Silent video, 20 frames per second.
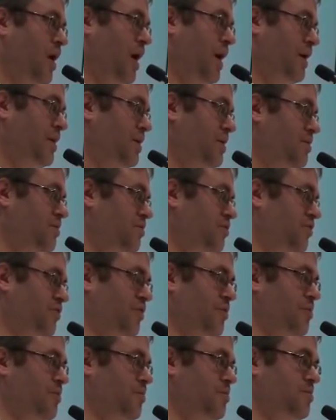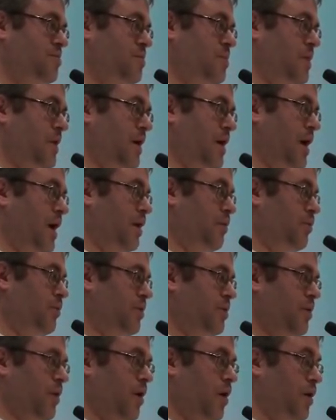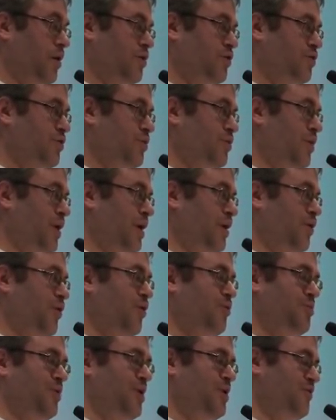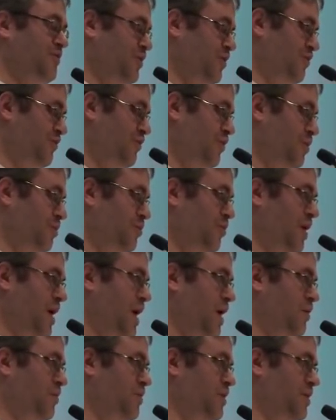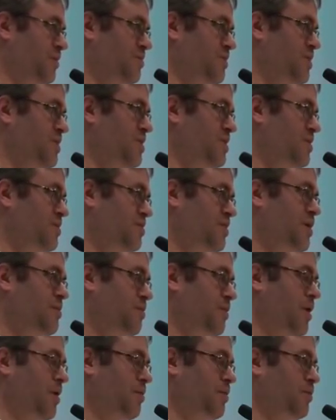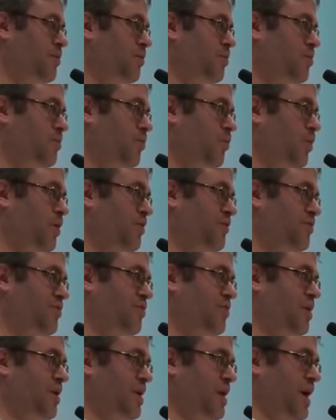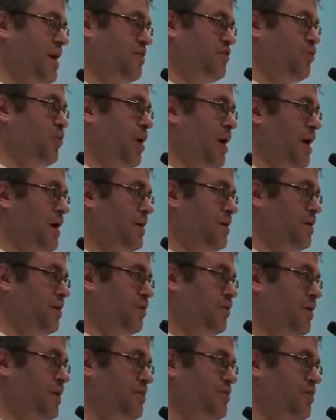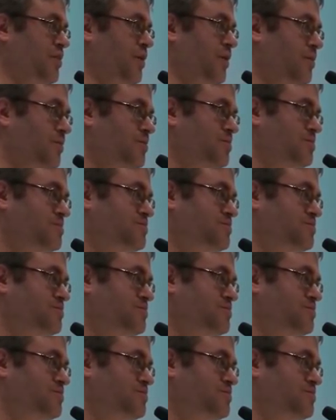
I would argue, I hope on very firm ground, that they probably would have seen eye to eye on a great deal.